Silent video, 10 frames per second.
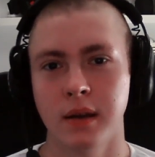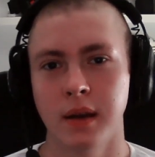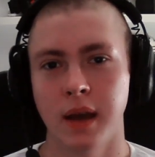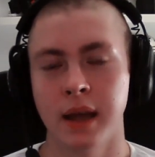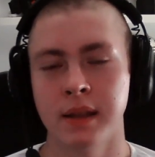
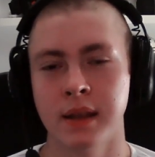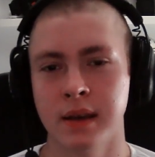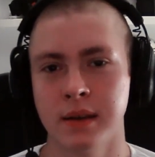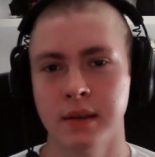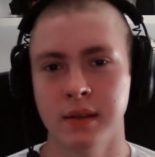and
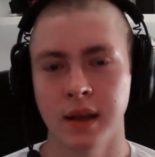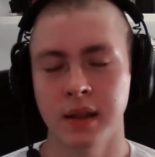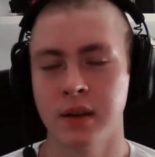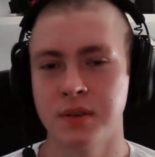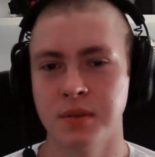the
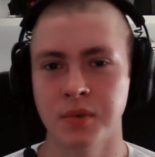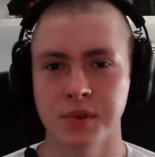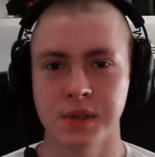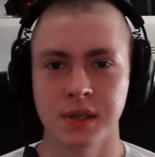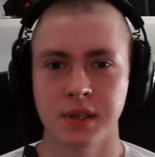energy
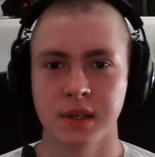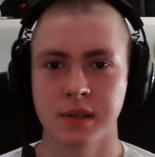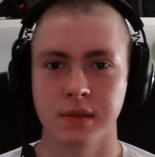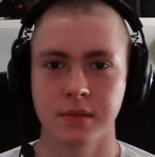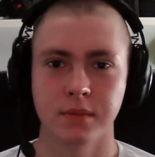boost is
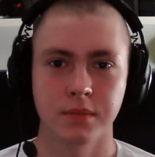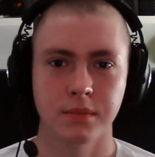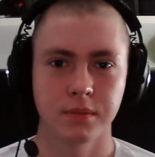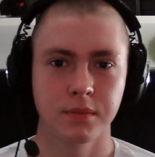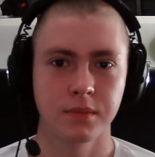just
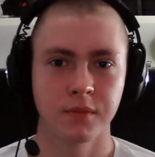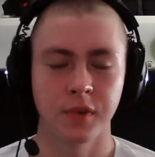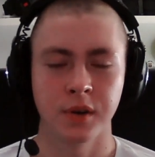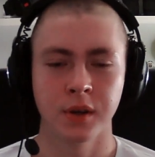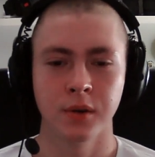
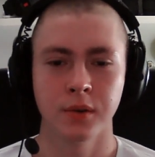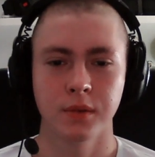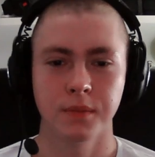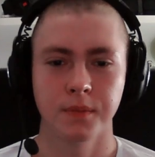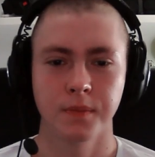very good.
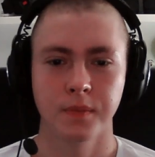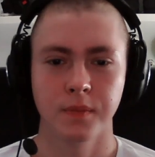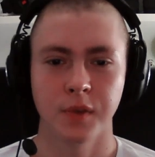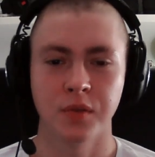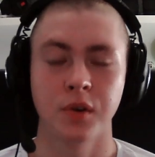
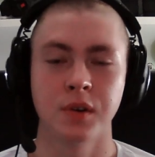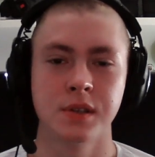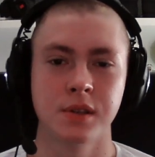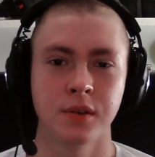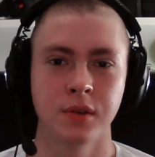Of
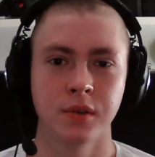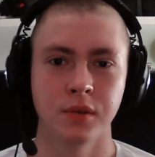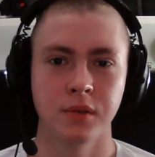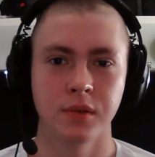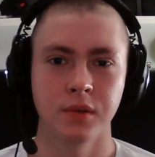course, you
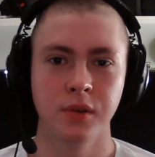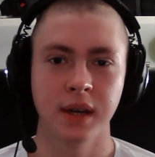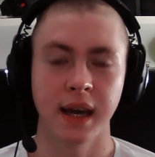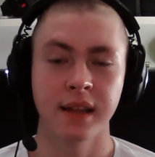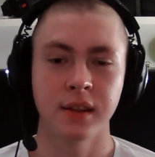
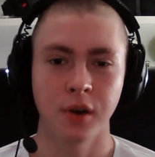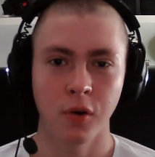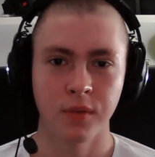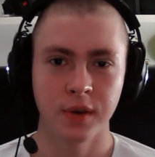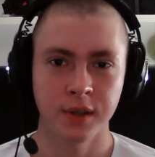can
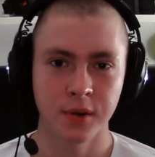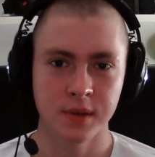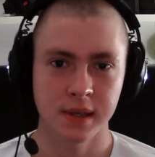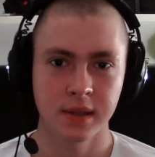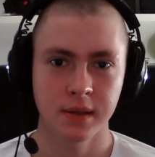overdose
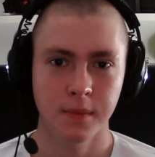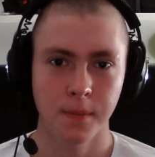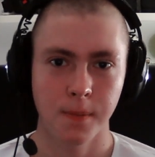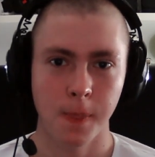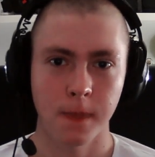it.
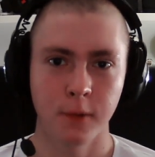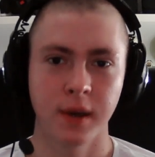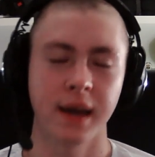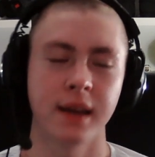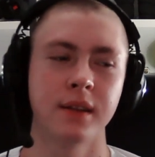You
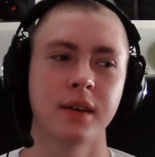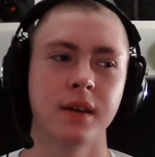can